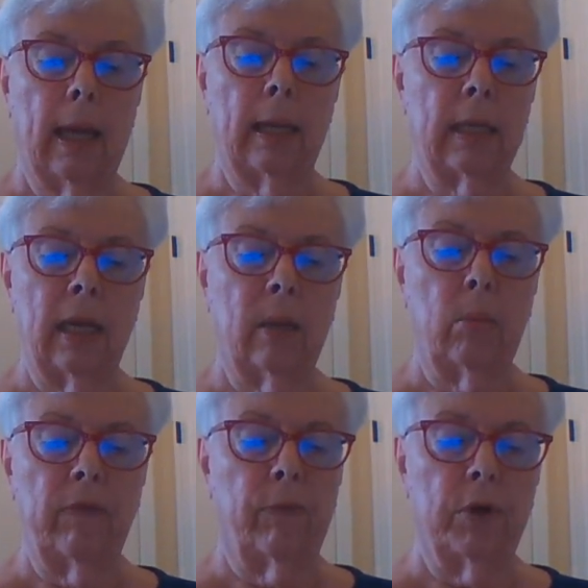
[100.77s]
and
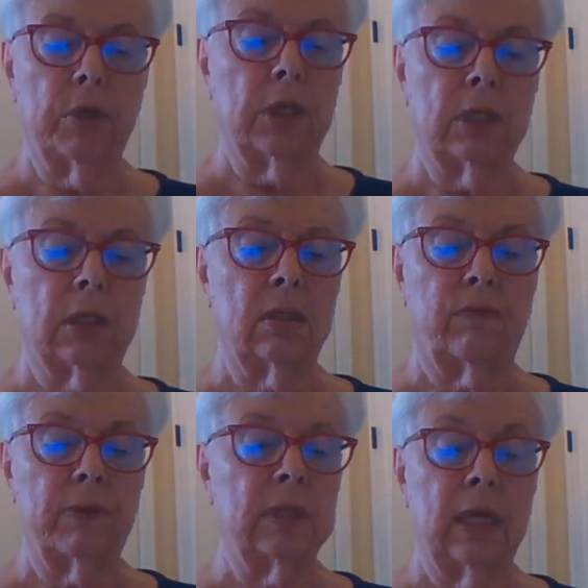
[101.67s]
taken before Jesus
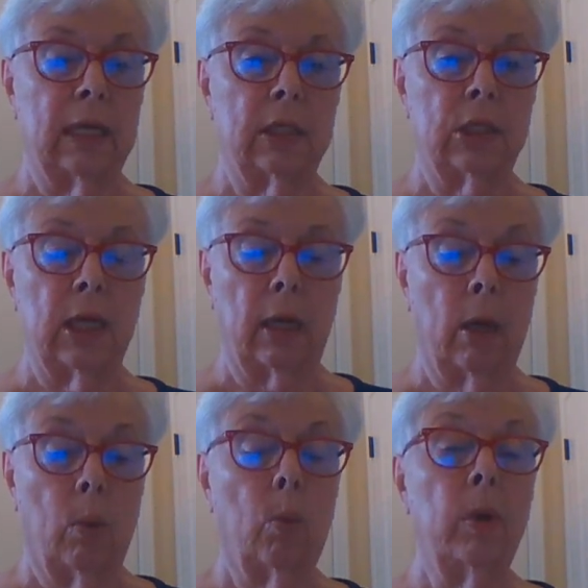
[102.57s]
for sentencing,
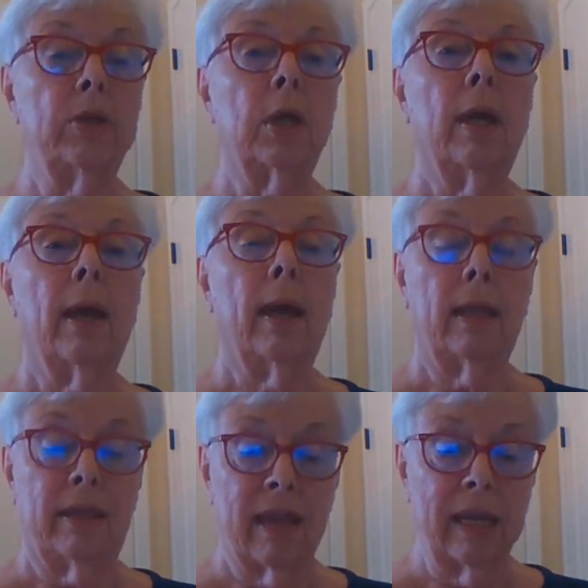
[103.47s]
which
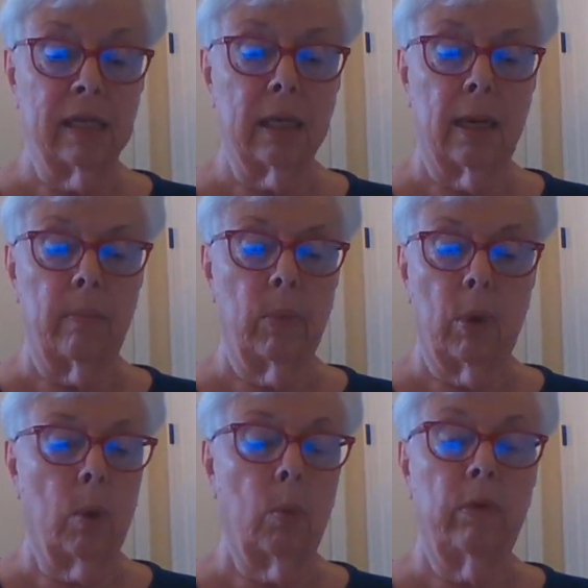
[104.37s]
at that
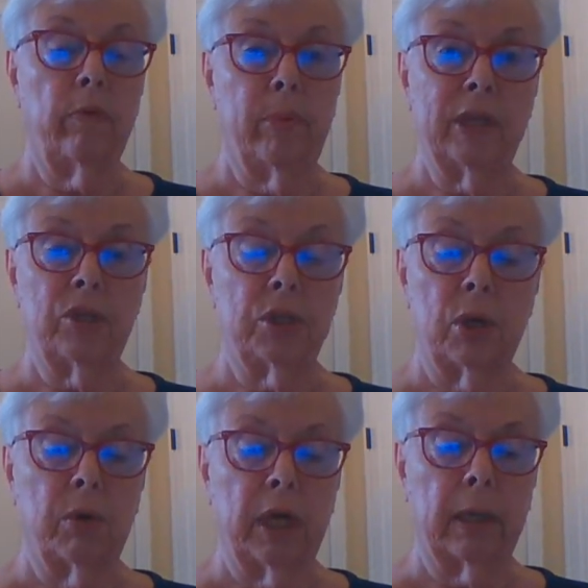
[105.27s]
time would have been
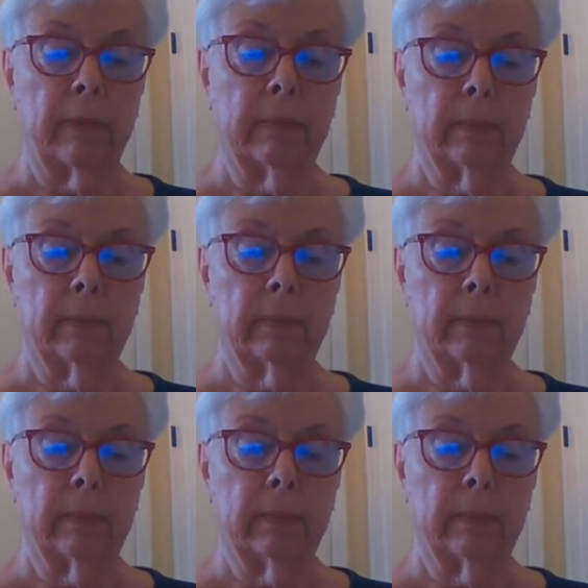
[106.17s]
stoning.